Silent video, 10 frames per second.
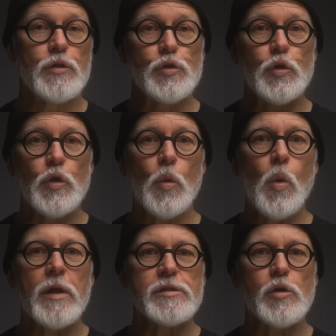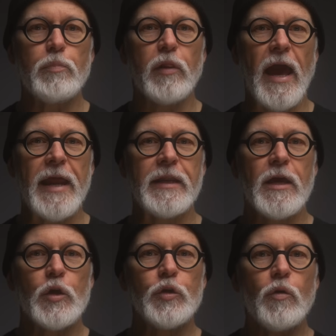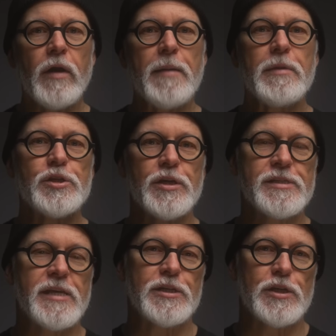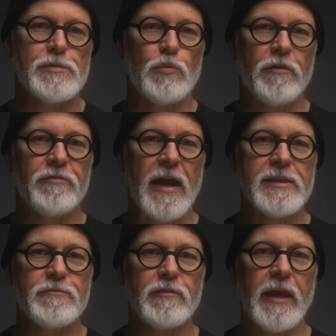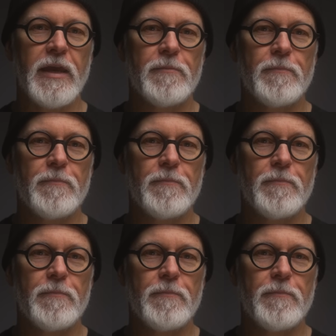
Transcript: Do you want to plan your imaging sessions more effectively?